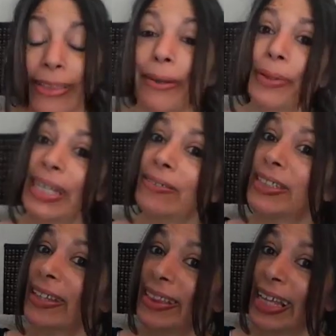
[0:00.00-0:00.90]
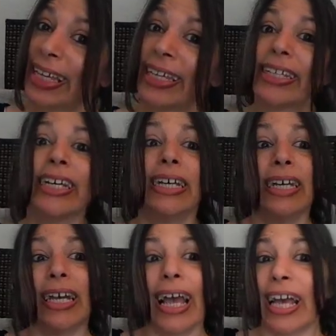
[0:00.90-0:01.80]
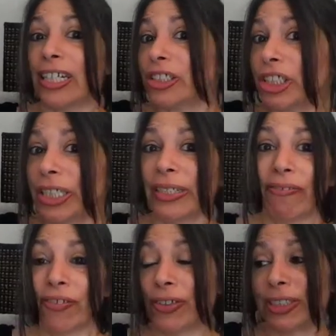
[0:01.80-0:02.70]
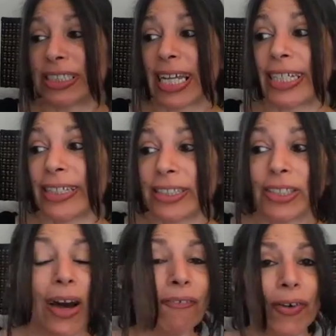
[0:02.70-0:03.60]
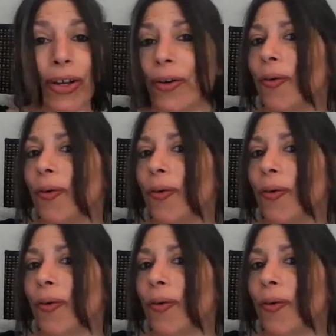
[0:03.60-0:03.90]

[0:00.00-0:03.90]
Then we have to thank LG for designing the software,